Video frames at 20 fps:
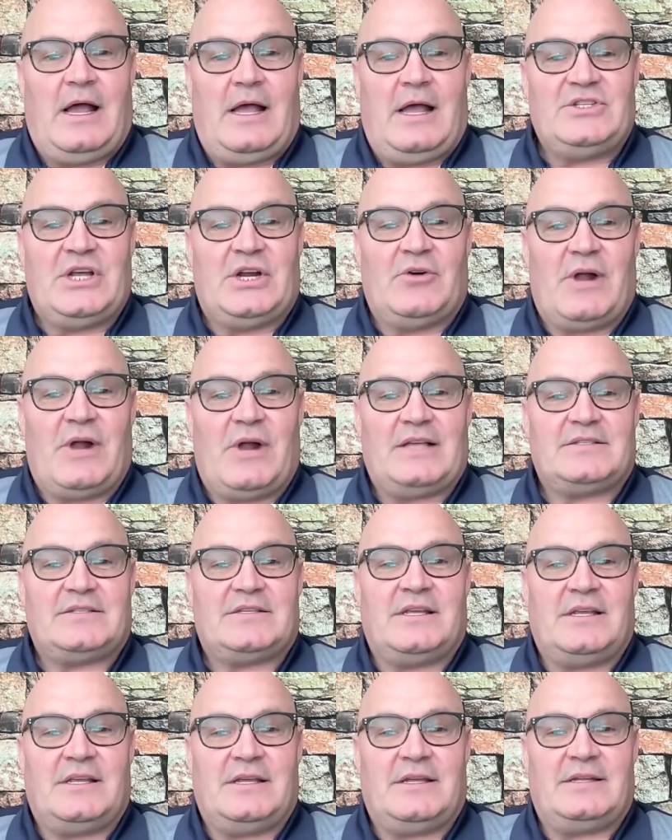
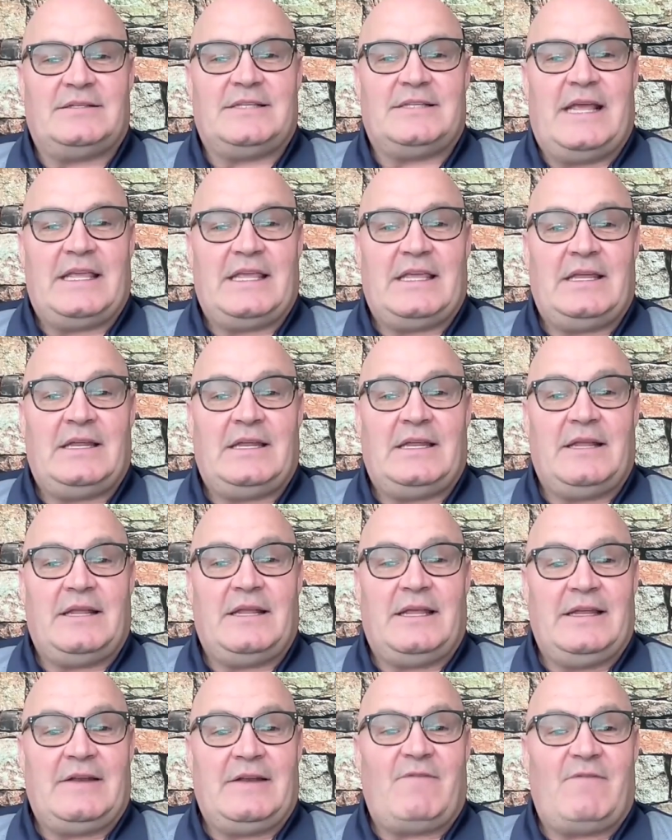generosity in taking
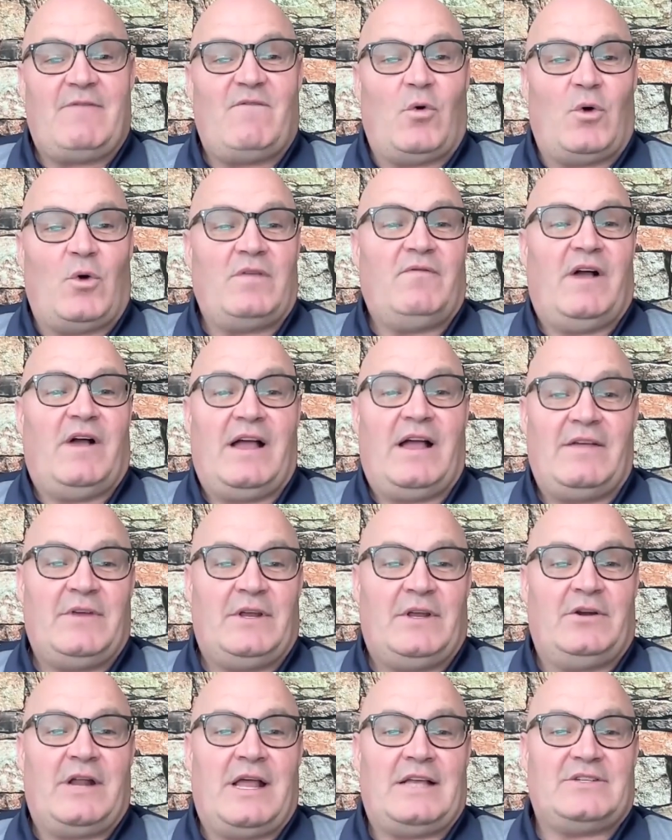in 45
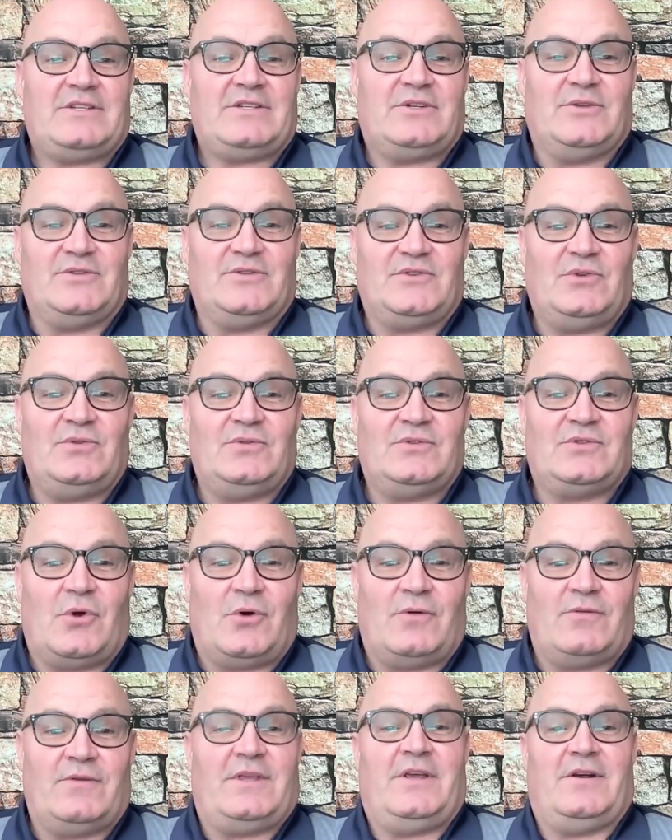international students
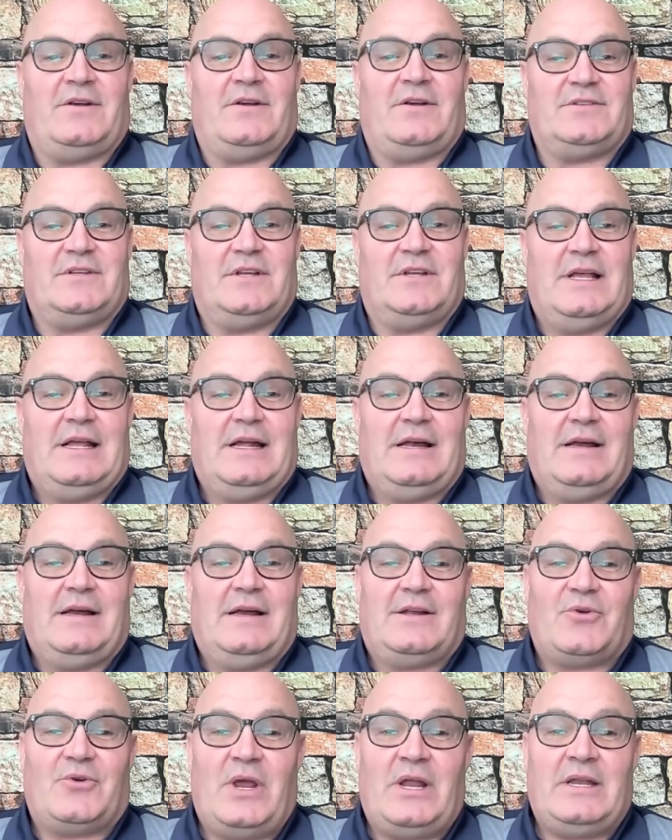over the years,
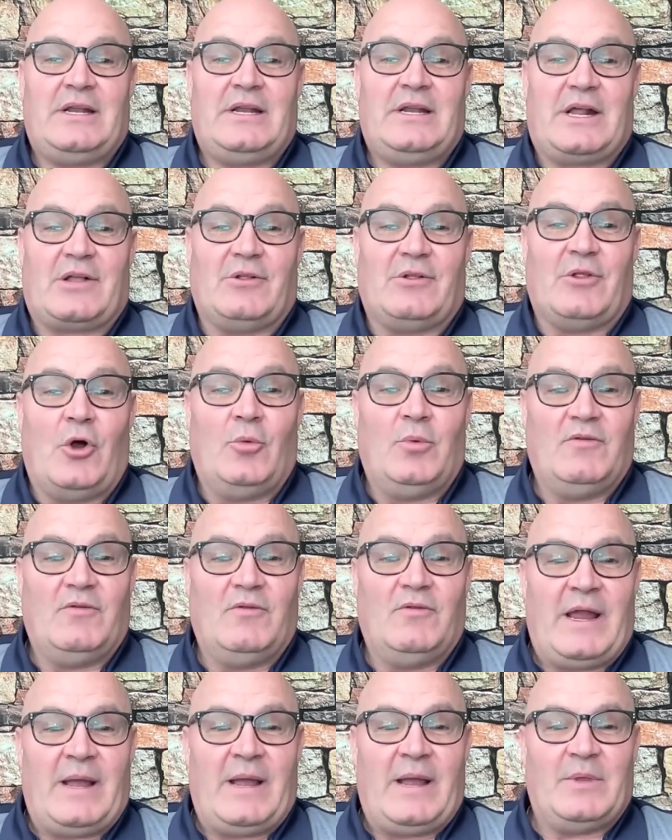creating a global
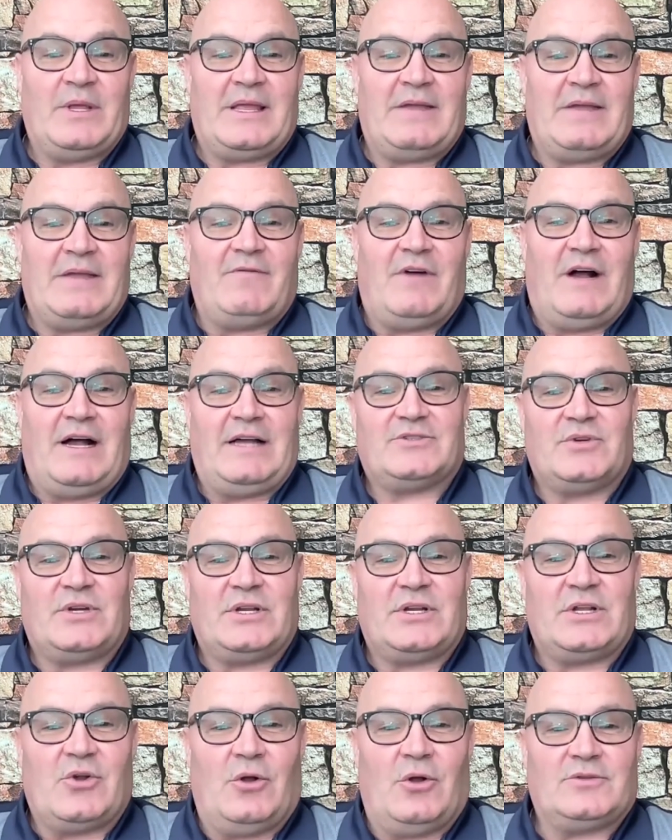family and
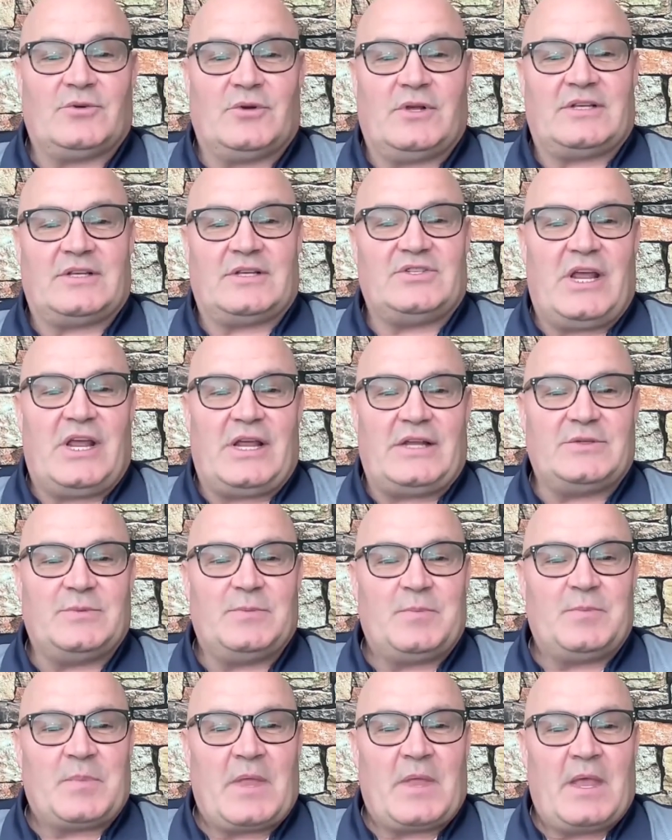fostering cultural
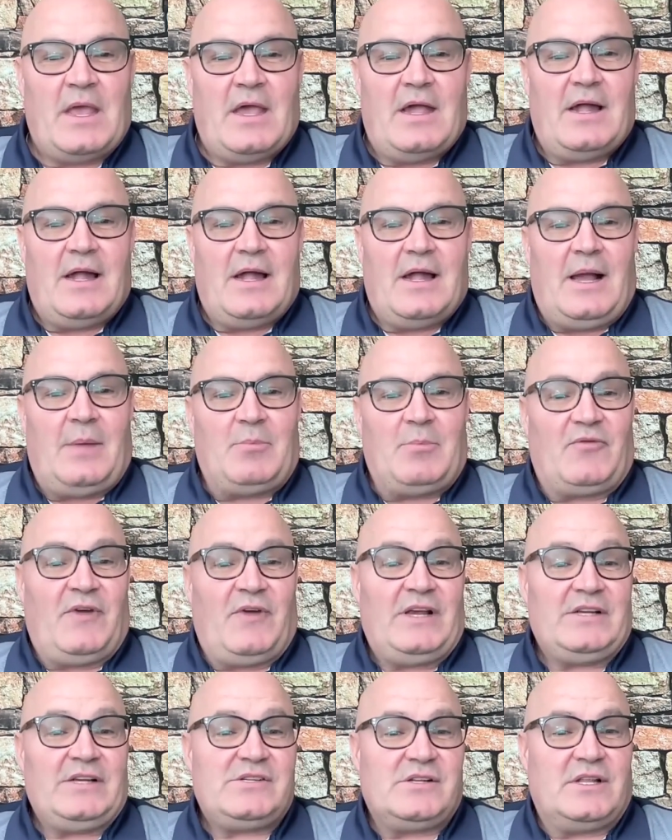exchange.
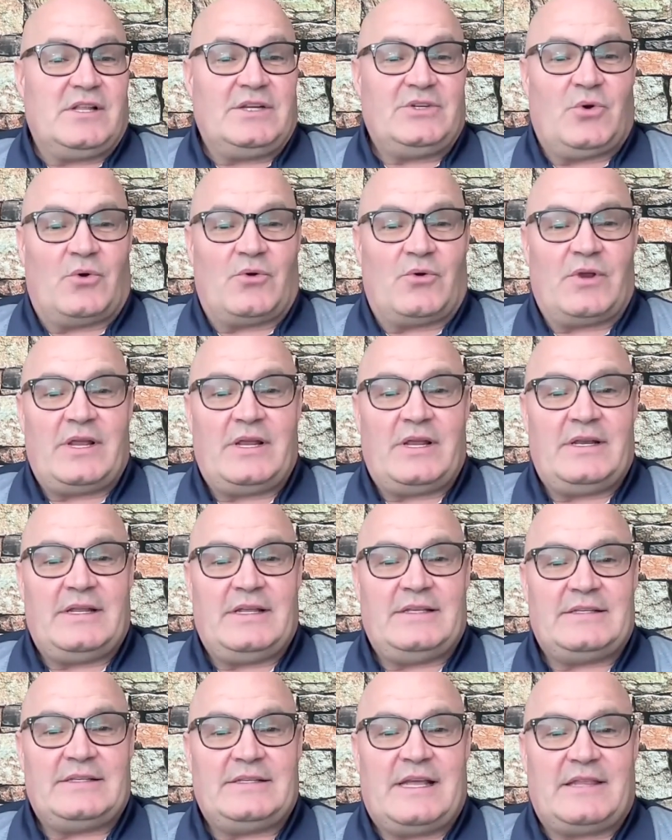Professionally, Doreen
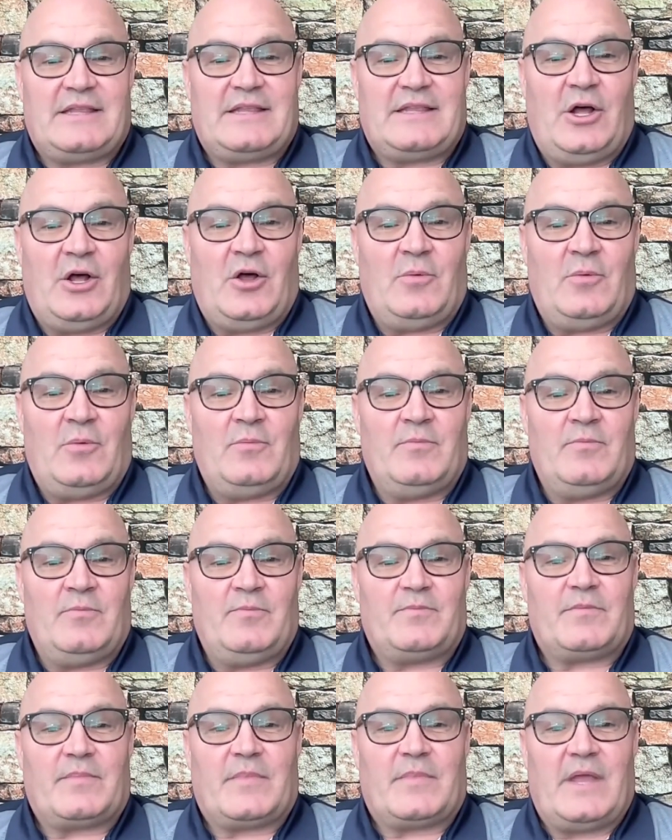is at the helm
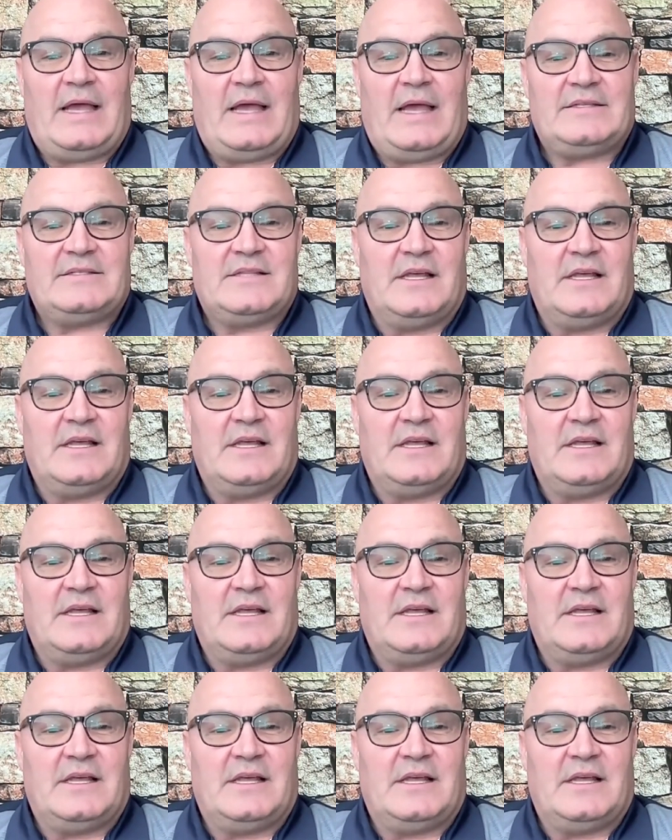as